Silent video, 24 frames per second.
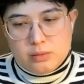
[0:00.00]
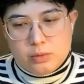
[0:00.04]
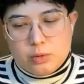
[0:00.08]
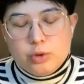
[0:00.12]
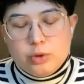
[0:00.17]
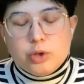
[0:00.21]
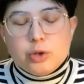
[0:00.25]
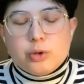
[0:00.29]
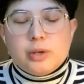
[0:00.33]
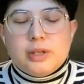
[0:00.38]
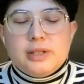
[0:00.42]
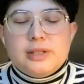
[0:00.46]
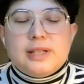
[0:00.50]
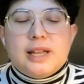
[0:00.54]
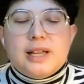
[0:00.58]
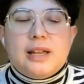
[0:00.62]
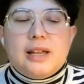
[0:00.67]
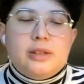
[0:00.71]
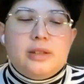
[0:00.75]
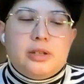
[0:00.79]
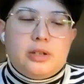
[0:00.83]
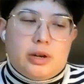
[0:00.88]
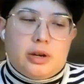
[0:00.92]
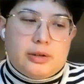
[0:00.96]
who your
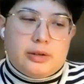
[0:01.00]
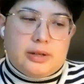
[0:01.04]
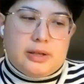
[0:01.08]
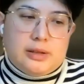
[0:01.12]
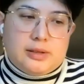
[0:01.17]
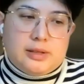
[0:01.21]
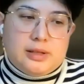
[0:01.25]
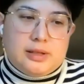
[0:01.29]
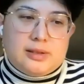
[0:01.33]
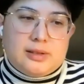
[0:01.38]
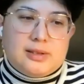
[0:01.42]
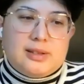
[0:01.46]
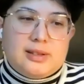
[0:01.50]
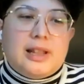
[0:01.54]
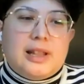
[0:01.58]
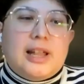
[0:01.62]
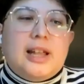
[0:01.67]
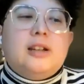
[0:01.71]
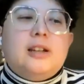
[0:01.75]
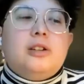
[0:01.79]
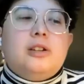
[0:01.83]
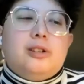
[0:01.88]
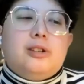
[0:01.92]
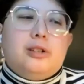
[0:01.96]
intended audience is.
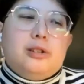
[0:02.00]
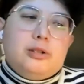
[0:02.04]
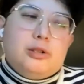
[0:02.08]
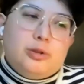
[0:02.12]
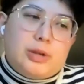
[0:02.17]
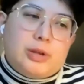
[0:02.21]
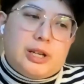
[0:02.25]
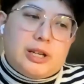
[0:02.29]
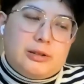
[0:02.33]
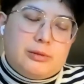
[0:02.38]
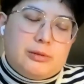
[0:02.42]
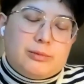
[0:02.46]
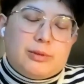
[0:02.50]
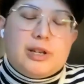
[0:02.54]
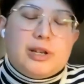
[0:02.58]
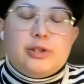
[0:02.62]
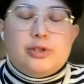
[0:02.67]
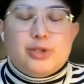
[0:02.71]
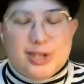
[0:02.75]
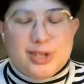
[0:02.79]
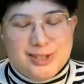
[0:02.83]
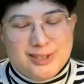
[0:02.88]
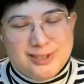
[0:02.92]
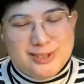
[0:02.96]
Then you can
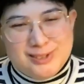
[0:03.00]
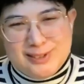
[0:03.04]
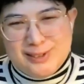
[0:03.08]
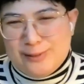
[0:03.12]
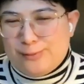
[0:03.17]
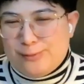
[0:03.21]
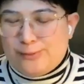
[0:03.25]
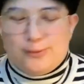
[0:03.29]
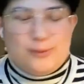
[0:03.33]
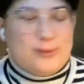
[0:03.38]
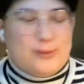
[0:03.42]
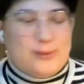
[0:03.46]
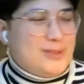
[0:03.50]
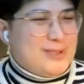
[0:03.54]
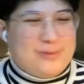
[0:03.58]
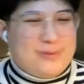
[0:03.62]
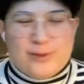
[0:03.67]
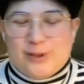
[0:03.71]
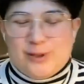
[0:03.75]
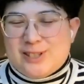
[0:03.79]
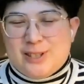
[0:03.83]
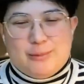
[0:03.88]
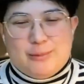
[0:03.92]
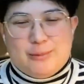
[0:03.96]
readjust if
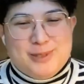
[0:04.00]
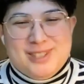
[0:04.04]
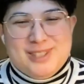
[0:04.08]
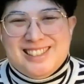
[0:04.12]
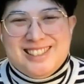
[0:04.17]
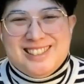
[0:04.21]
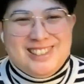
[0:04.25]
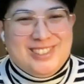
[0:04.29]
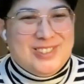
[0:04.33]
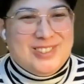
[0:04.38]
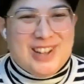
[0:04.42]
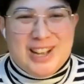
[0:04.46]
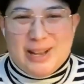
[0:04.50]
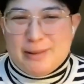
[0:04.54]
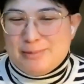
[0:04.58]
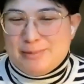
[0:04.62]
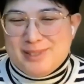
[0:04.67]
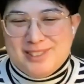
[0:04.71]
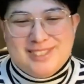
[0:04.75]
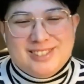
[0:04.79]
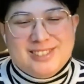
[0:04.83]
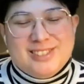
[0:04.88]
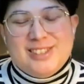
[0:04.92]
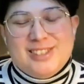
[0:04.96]
for some reason you
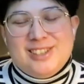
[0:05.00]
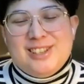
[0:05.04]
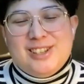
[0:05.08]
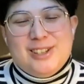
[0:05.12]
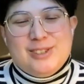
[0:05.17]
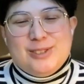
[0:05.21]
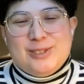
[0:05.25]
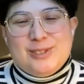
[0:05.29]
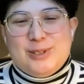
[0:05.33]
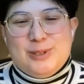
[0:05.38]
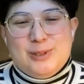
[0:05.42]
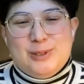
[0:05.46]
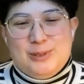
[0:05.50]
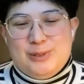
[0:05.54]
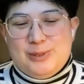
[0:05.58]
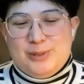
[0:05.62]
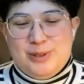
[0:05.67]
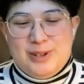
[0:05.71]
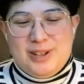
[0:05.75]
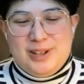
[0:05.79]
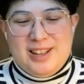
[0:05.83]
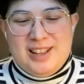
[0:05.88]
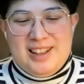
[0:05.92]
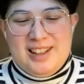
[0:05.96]
happen
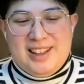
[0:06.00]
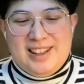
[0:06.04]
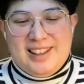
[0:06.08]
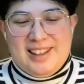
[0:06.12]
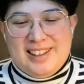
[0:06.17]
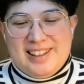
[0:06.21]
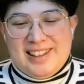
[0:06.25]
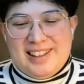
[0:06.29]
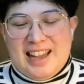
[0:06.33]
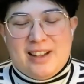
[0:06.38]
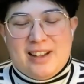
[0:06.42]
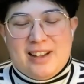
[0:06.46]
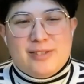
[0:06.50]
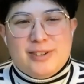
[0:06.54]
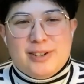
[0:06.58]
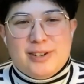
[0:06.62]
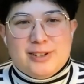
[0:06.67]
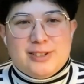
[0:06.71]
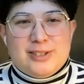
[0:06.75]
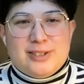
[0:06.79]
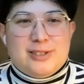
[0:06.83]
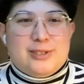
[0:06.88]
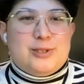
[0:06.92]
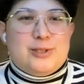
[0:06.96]
to uh, have an
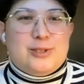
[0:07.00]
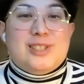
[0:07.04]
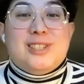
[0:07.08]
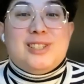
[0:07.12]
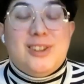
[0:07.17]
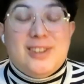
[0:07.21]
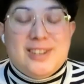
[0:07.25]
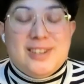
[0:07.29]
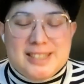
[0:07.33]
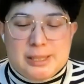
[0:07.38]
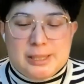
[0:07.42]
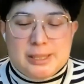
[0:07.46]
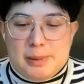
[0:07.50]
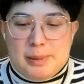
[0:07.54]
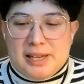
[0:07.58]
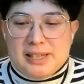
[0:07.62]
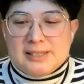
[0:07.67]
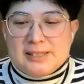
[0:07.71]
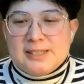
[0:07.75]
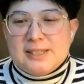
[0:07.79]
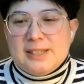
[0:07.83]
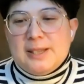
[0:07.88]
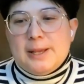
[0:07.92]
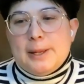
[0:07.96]
audience you did not
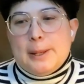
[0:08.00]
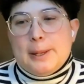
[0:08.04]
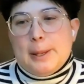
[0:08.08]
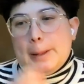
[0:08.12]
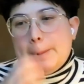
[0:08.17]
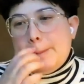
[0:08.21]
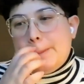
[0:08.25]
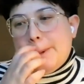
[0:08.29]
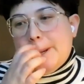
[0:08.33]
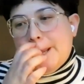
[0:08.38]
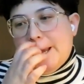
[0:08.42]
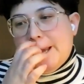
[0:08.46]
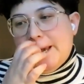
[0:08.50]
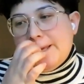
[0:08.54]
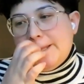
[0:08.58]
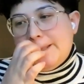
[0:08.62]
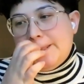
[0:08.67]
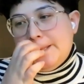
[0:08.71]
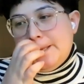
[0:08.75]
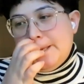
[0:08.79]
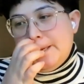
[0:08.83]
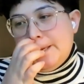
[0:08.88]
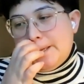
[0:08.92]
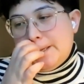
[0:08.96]
expect. But I
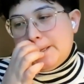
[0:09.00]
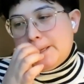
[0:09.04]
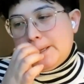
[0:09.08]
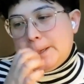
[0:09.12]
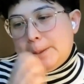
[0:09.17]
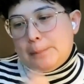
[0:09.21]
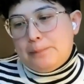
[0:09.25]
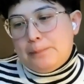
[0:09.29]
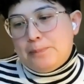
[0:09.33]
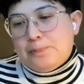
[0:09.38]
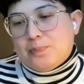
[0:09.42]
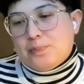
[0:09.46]
think,